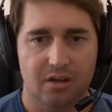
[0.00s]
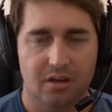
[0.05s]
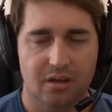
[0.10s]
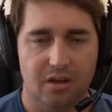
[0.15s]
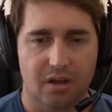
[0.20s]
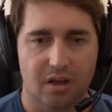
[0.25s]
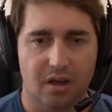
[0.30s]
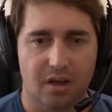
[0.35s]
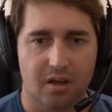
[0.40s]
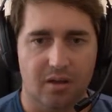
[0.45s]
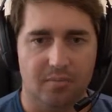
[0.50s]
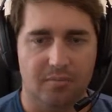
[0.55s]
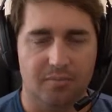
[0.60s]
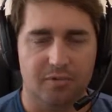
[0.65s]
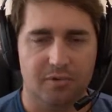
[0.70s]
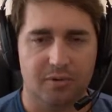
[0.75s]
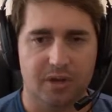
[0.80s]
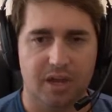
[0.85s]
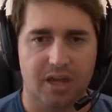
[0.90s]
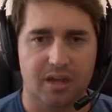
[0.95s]
So
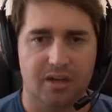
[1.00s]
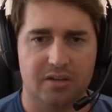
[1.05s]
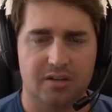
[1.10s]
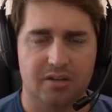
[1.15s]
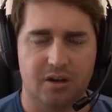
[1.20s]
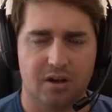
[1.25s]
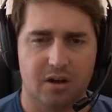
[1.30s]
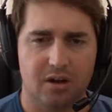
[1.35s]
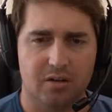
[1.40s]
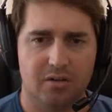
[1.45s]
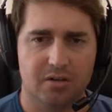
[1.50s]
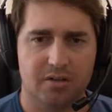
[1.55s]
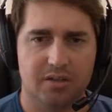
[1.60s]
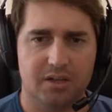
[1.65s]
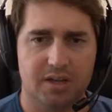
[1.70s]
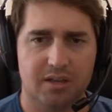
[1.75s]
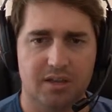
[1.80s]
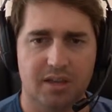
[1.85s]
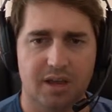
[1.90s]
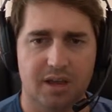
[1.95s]
again, it's
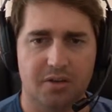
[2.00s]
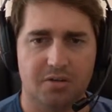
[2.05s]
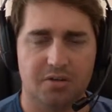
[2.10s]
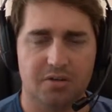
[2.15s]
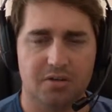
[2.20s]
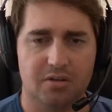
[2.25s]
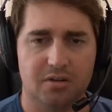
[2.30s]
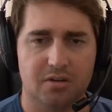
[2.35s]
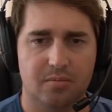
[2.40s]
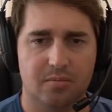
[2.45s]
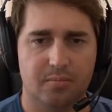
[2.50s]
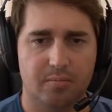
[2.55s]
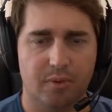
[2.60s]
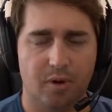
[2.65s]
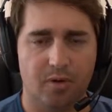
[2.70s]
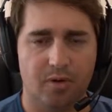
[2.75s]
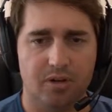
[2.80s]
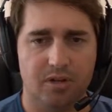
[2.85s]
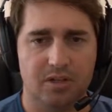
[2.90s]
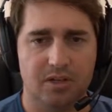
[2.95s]
110,000
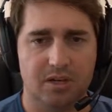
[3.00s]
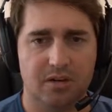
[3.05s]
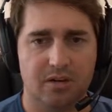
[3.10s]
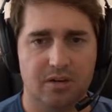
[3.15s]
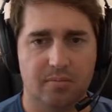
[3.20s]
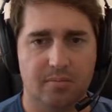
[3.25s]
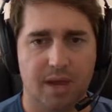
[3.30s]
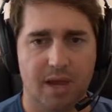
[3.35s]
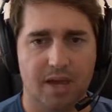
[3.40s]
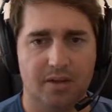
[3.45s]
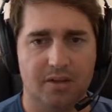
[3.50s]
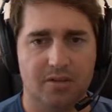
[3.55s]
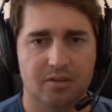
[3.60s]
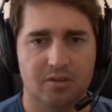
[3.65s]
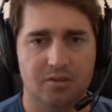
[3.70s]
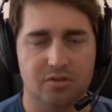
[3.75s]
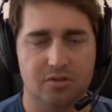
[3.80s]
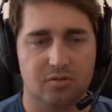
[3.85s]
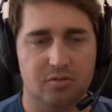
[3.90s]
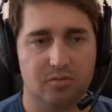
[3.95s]
bonus here in
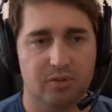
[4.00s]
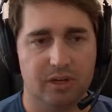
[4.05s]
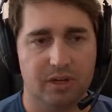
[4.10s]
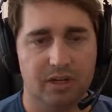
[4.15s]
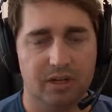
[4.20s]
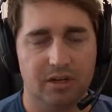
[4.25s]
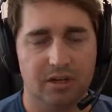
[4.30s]
Masters 3.